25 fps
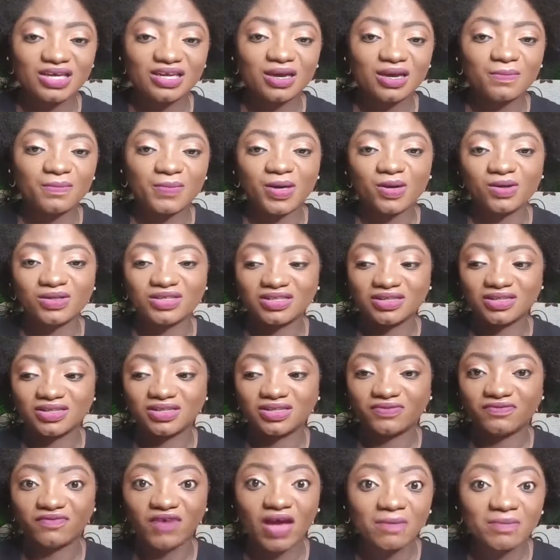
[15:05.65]
talking about his
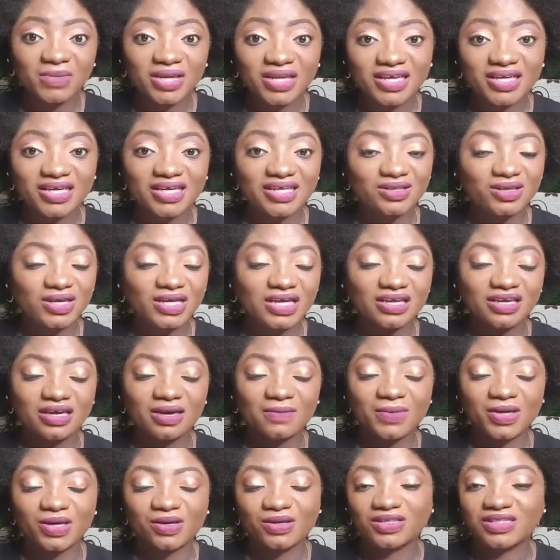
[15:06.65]
family, talking
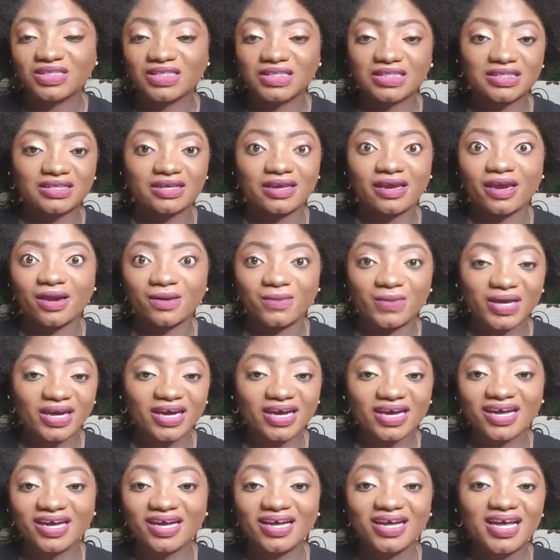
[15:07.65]
about his
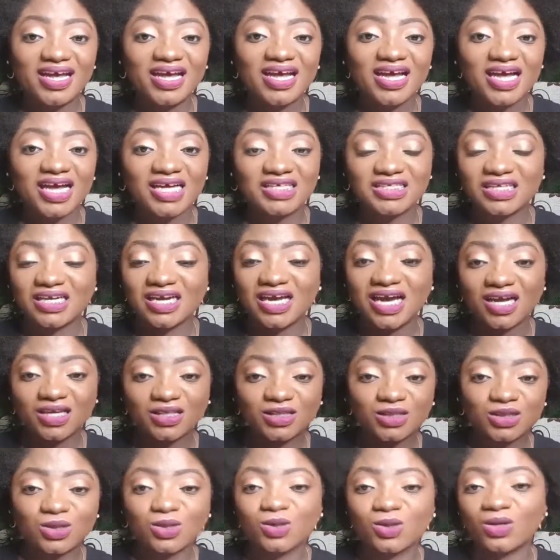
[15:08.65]
career as an
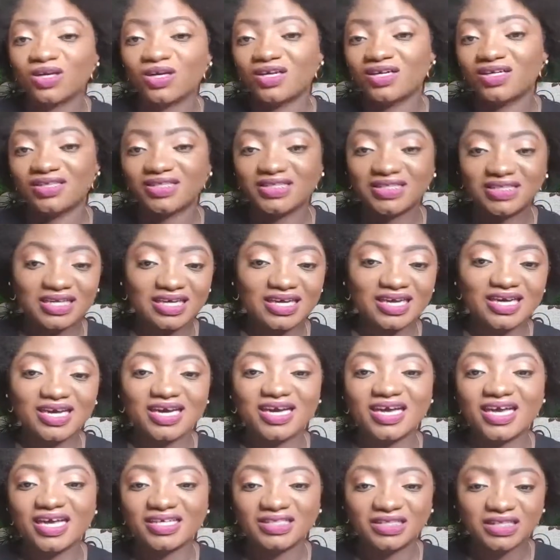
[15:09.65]
actor,
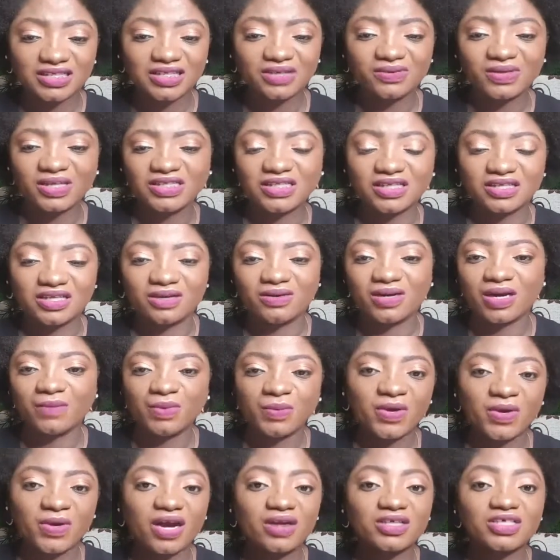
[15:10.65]
singer, etc., etc.
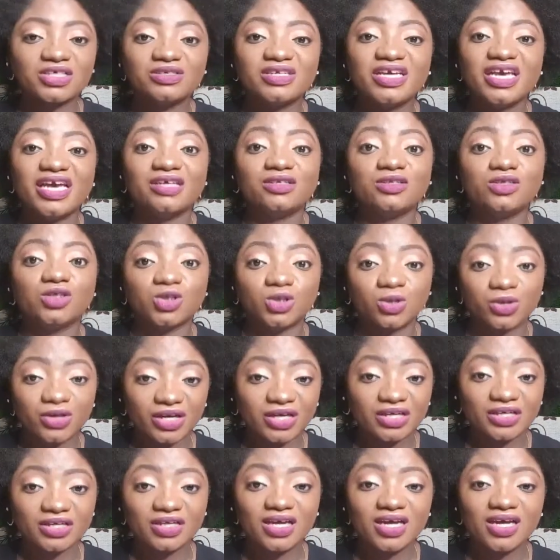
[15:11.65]
People are actually
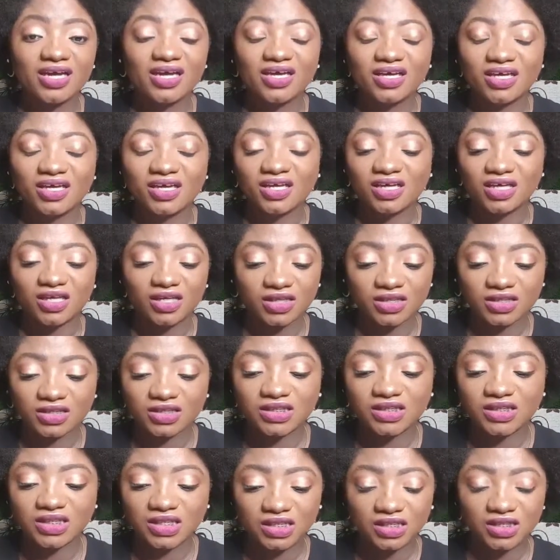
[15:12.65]
enjoying
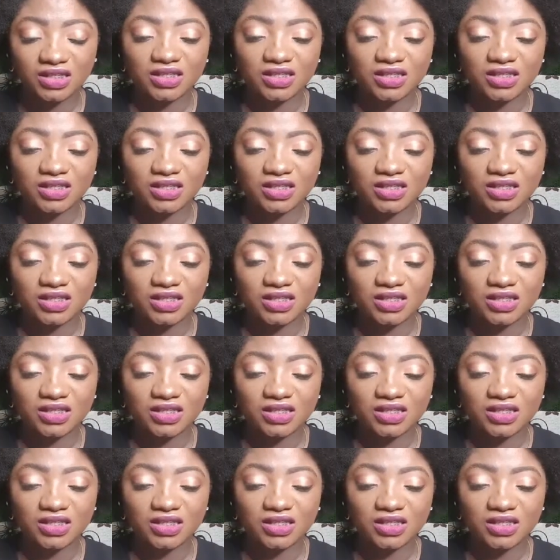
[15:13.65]
his